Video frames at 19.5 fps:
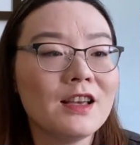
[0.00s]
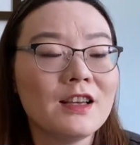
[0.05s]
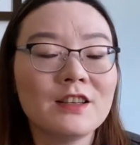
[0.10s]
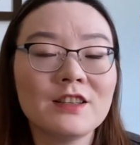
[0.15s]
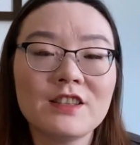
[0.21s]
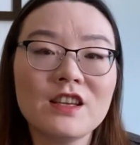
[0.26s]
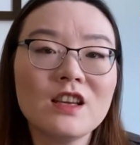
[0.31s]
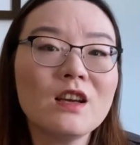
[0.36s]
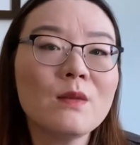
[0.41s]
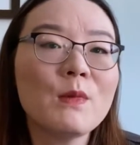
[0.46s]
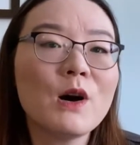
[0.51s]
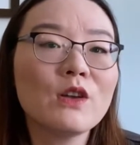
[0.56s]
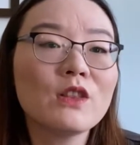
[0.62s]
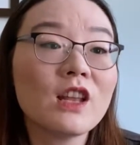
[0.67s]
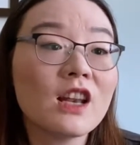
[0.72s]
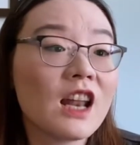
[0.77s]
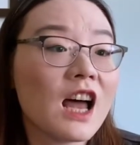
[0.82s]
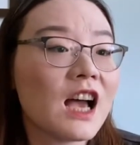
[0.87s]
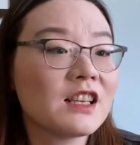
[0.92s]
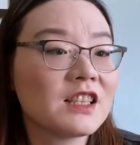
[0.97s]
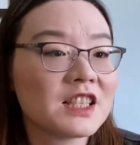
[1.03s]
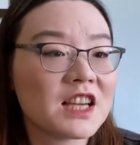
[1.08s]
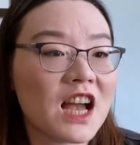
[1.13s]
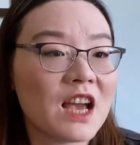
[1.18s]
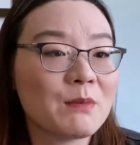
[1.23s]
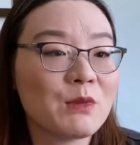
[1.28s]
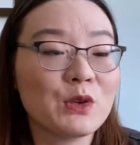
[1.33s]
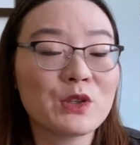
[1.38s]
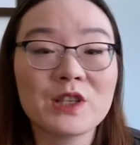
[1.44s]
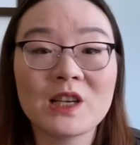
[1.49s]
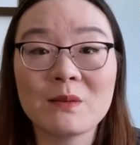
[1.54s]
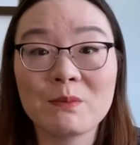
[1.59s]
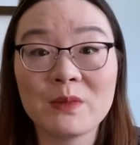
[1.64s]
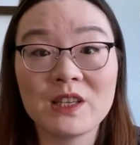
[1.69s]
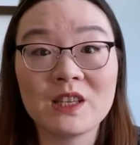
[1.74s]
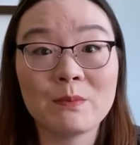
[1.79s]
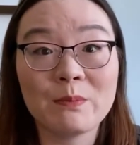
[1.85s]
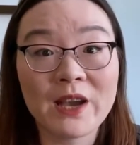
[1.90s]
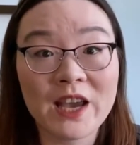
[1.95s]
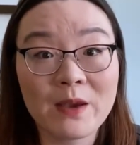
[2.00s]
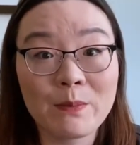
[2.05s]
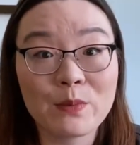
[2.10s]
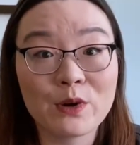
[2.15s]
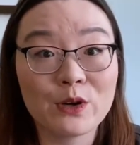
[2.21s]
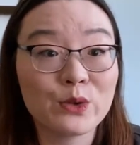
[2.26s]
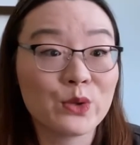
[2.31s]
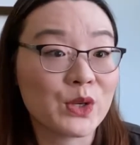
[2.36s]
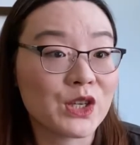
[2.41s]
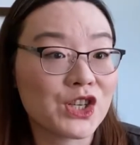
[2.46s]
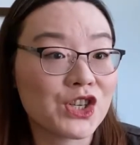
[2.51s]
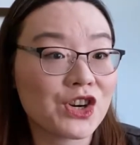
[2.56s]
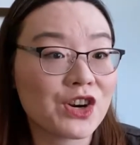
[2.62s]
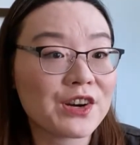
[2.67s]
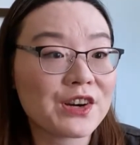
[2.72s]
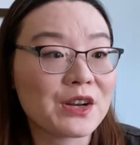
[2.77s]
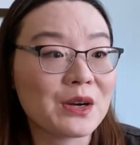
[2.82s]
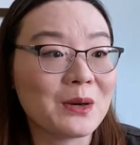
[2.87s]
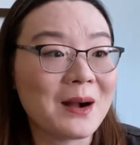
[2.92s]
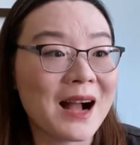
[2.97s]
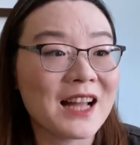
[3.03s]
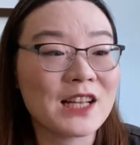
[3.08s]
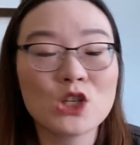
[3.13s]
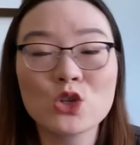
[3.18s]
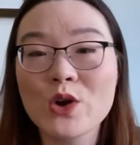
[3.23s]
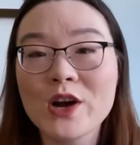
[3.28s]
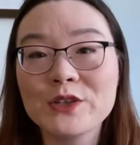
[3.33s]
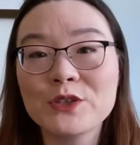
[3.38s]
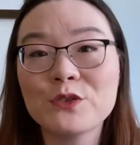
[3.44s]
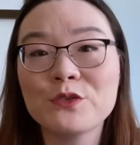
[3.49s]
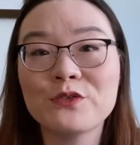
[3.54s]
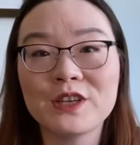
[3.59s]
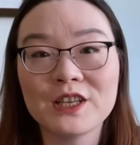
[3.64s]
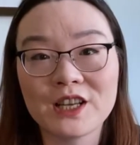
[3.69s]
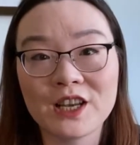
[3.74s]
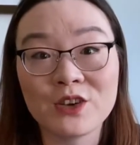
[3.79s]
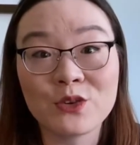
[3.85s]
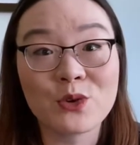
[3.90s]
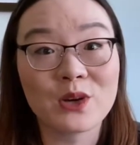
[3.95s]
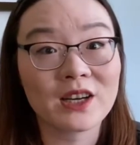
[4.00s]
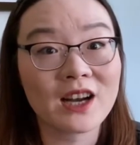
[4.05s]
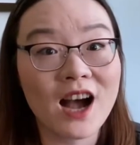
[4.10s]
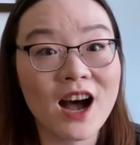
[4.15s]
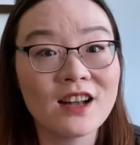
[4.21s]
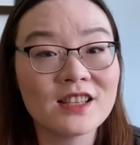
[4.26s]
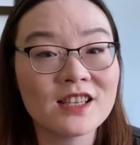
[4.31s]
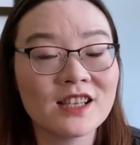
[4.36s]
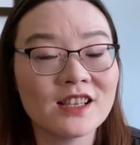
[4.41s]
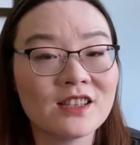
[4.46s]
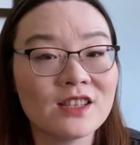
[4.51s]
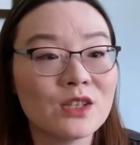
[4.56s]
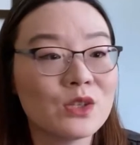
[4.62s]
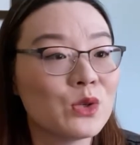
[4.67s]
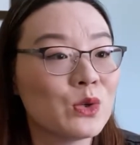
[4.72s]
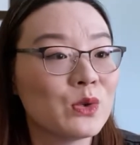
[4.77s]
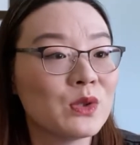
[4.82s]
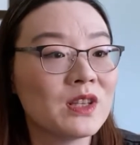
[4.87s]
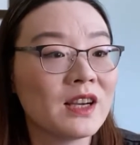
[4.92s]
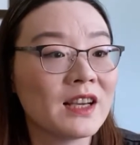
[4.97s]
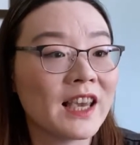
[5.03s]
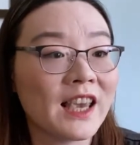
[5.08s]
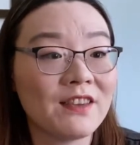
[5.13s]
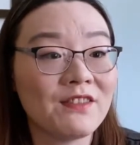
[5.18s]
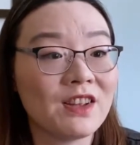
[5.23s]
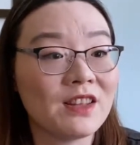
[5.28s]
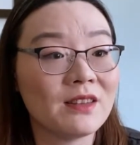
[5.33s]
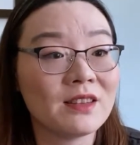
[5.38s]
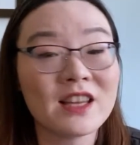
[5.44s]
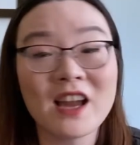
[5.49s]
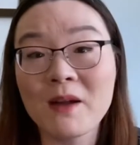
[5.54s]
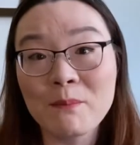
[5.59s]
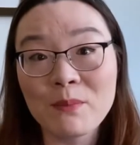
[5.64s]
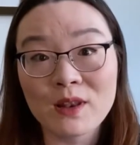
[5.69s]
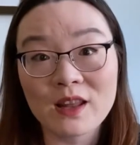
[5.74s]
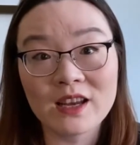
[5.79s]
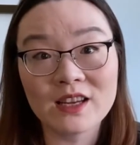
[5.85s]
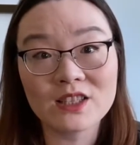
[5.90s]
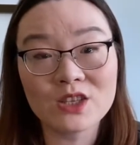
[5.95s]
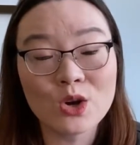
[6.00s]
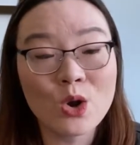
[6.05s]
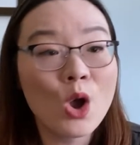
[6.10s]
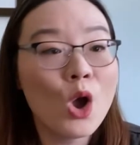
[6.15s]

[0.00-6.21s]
Think about the last time you submit a paper to a journal and try to fit in your content to the given template,